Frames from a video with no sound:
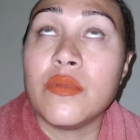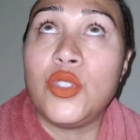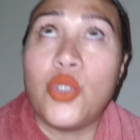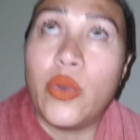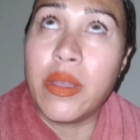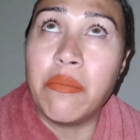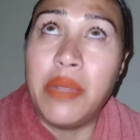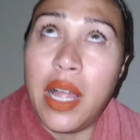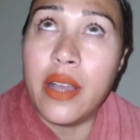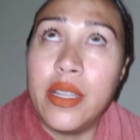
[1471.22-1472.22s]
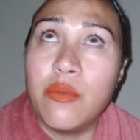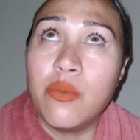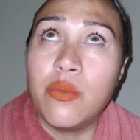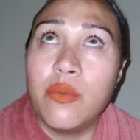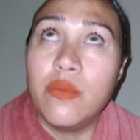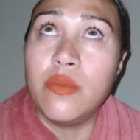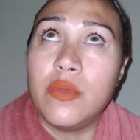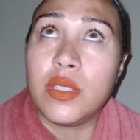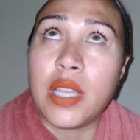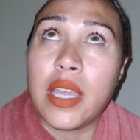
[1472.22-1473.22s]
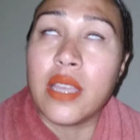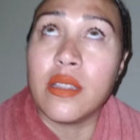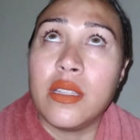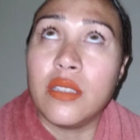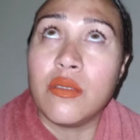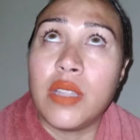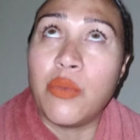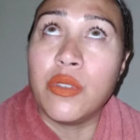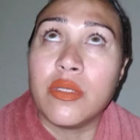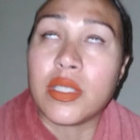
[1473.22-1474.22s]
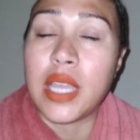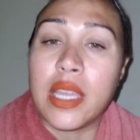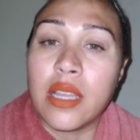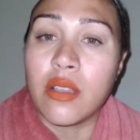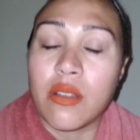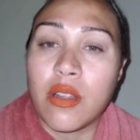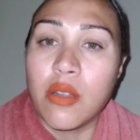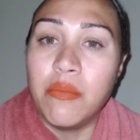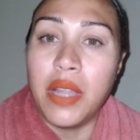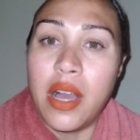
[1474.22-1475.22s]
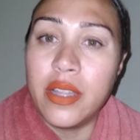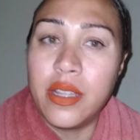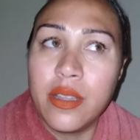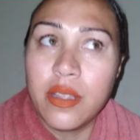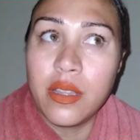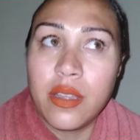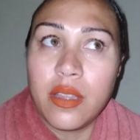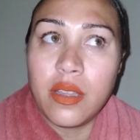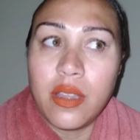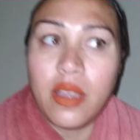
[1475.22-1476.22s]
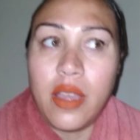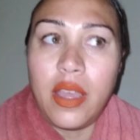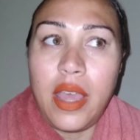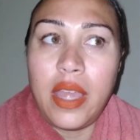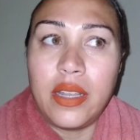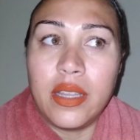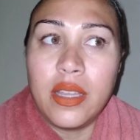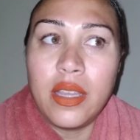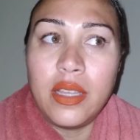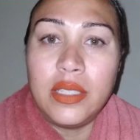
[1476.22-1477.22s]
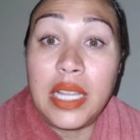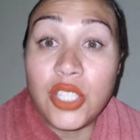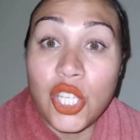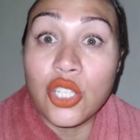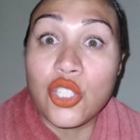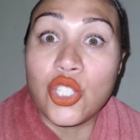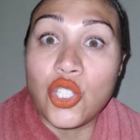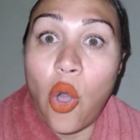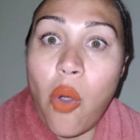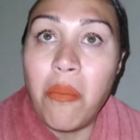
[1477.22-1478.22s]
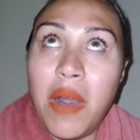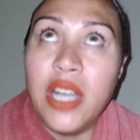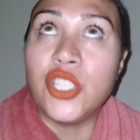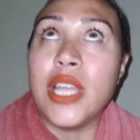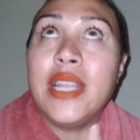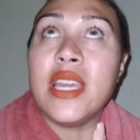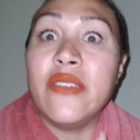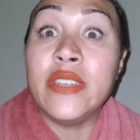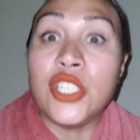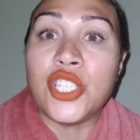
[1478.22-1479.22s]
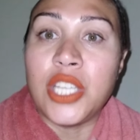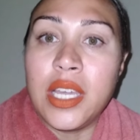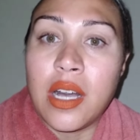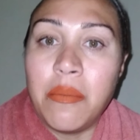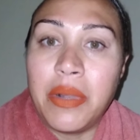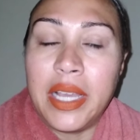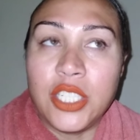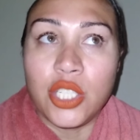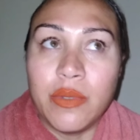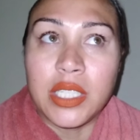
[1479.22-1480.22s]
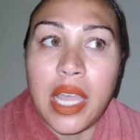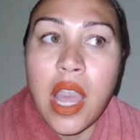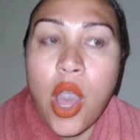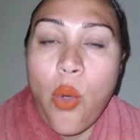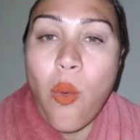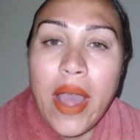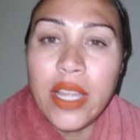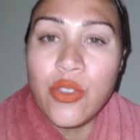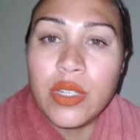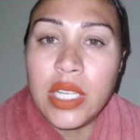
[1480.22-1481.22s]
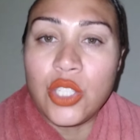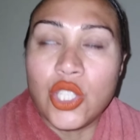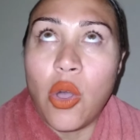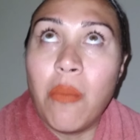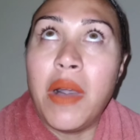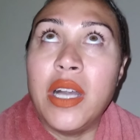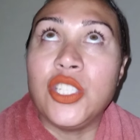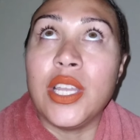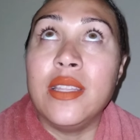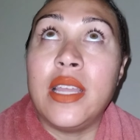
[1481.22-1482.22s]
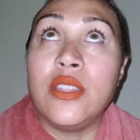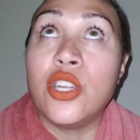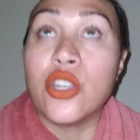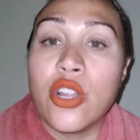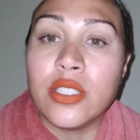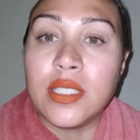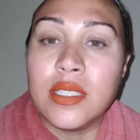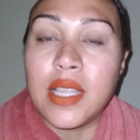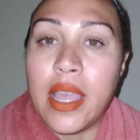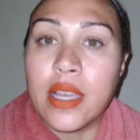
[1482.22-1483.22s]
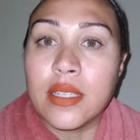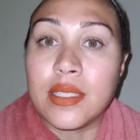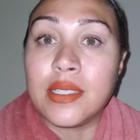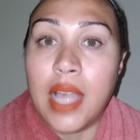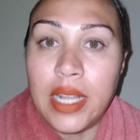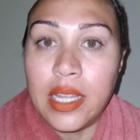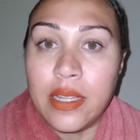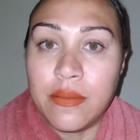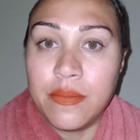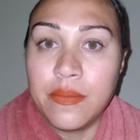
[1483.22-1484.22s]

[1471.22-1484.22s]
doing blood, they were taking her blood, and they took so much, and even she complained. She was like, why do you need so much? And then the nurse is like silent.